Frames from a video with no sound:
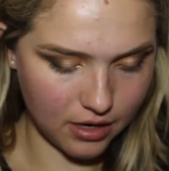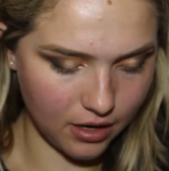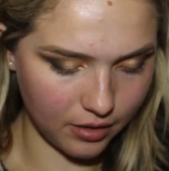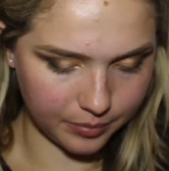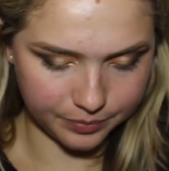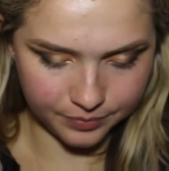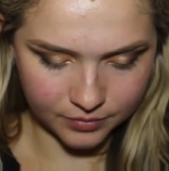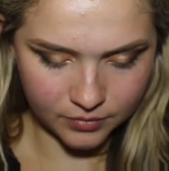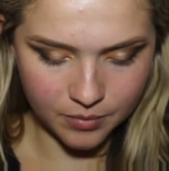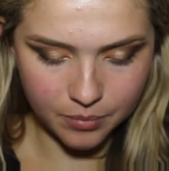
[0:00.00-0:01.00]
Um,
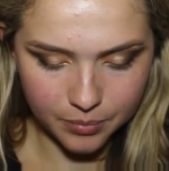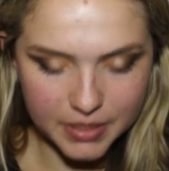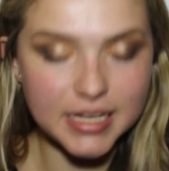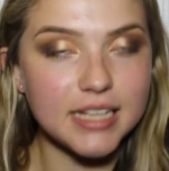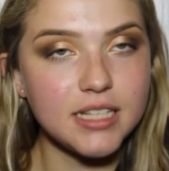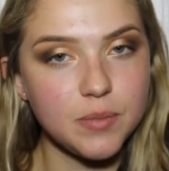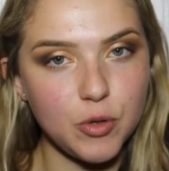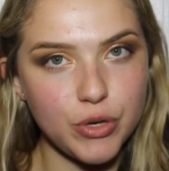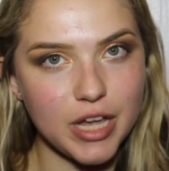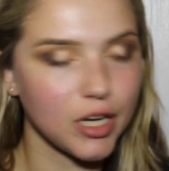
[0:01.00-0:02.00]
besides the
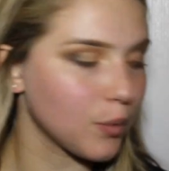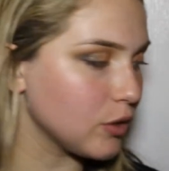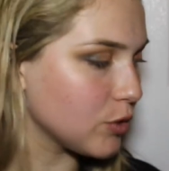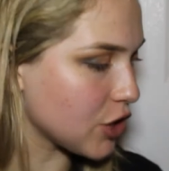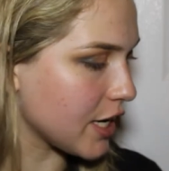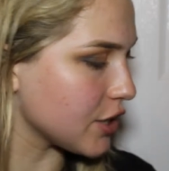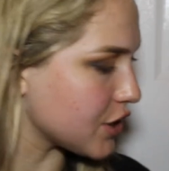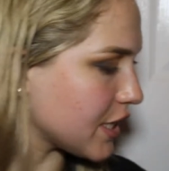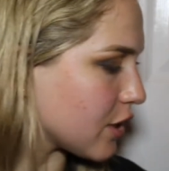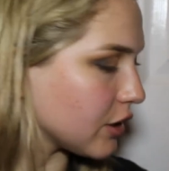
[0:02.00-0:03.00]
Beauty Counter one, which I
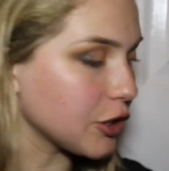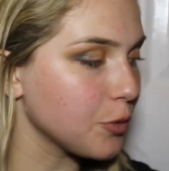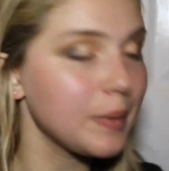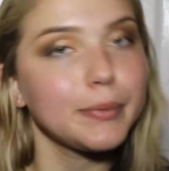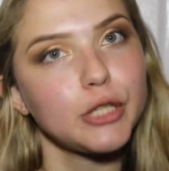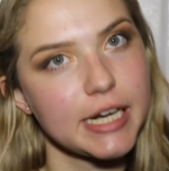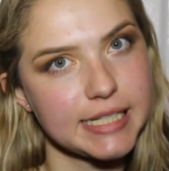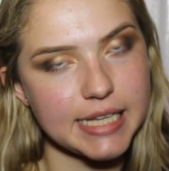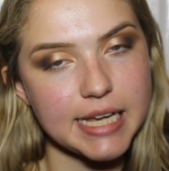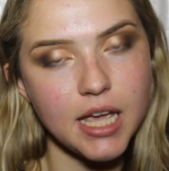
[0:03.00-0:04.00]
understand are a little bit
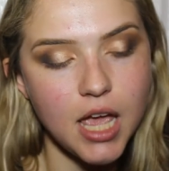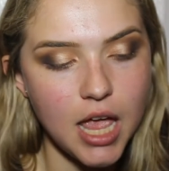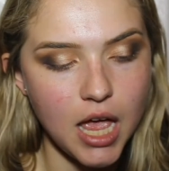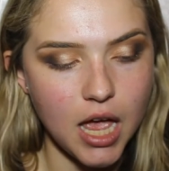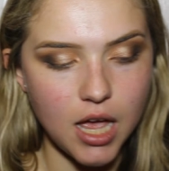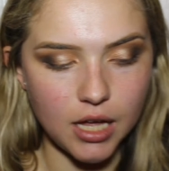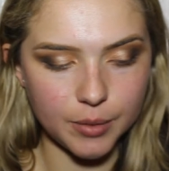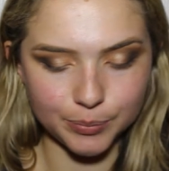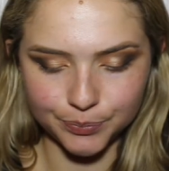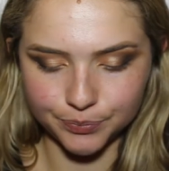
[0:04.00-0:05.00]
pricey,
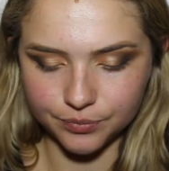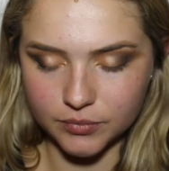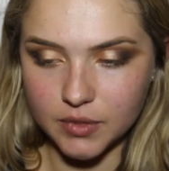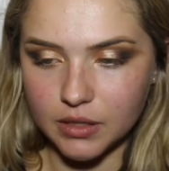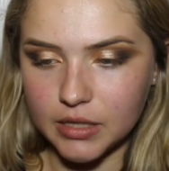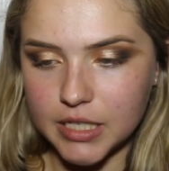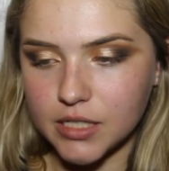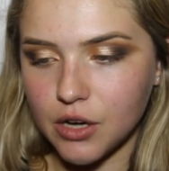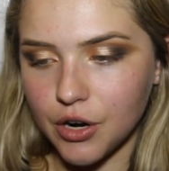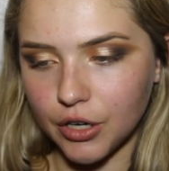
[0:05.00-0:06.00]
um,
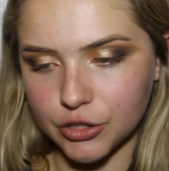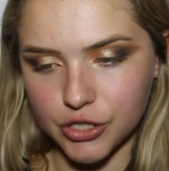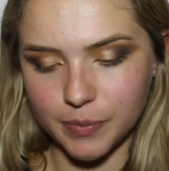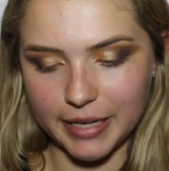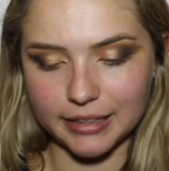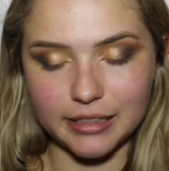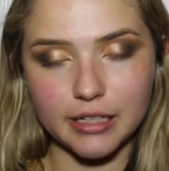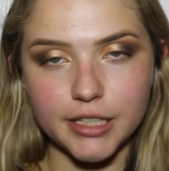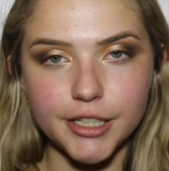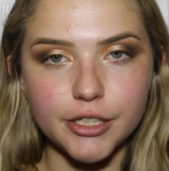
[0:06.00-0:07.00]
these are just by Clean
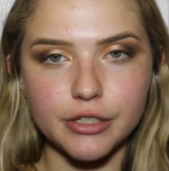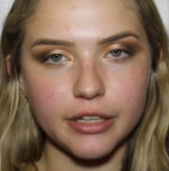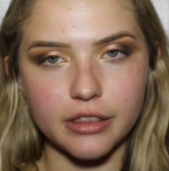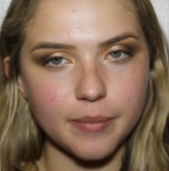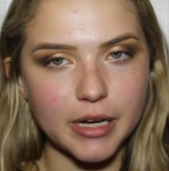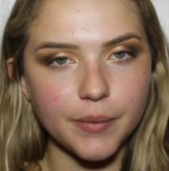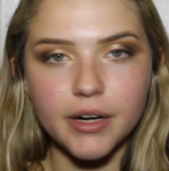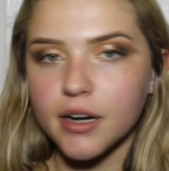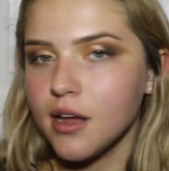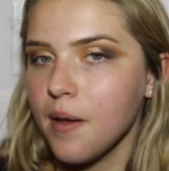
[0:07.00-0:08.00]
and Clear. You can get them anywhere.